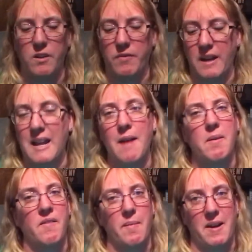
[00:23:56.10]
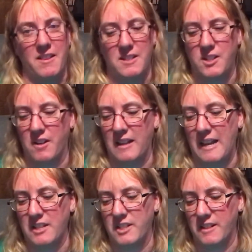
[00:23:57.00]
I can't remember if I bought it this year or
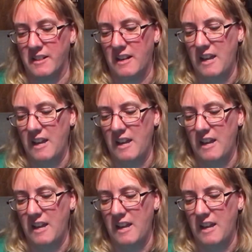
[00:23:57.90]
last year.